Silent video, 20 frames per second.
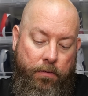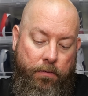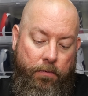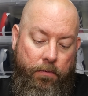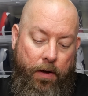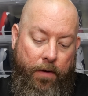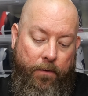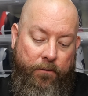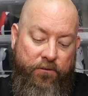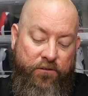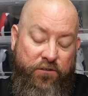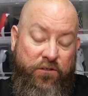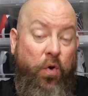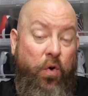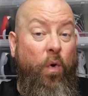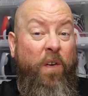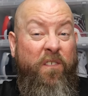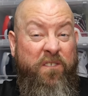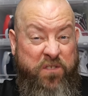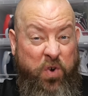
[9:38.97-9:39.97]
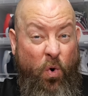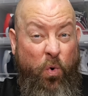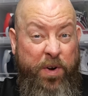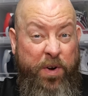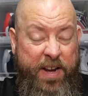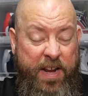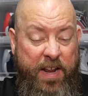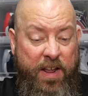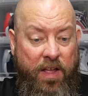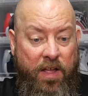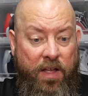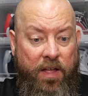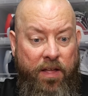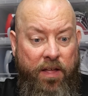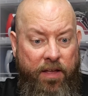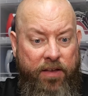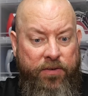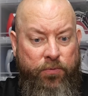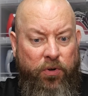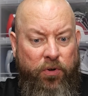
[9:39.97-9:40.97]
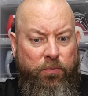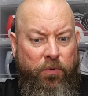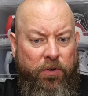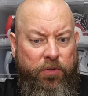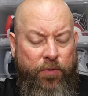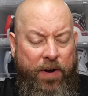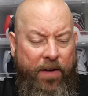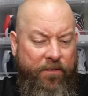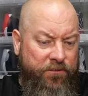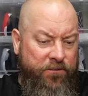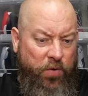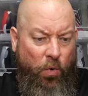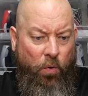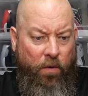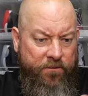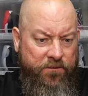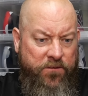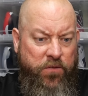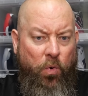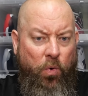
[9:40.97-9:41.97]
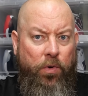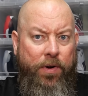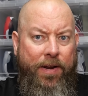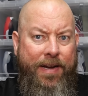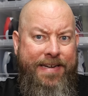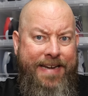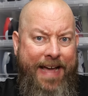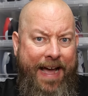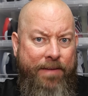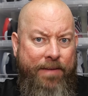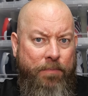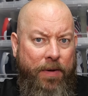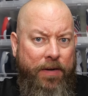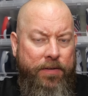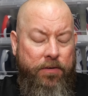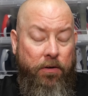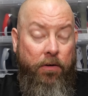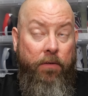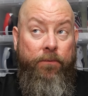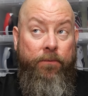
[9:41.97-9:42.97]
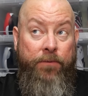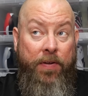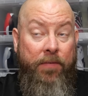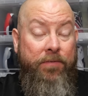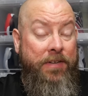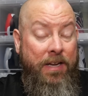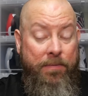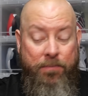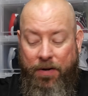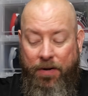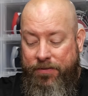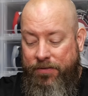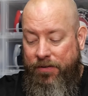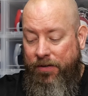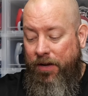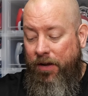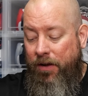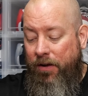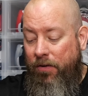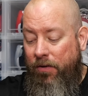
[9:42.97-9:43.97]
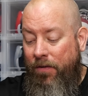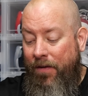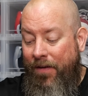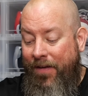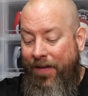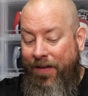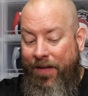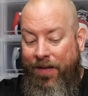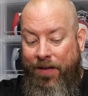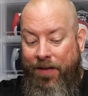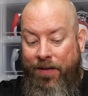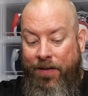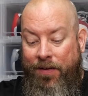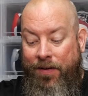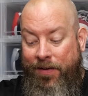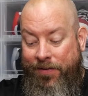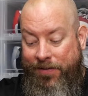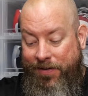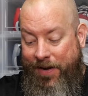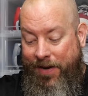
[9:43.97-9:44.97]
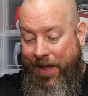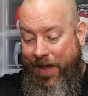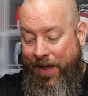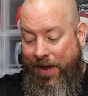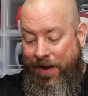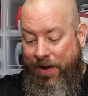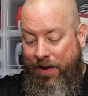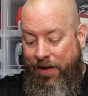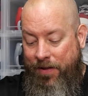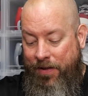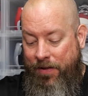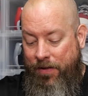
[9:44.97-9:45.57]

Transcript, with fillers: what 440. It was worth worth around 440 nine months or 15 months ago. Today,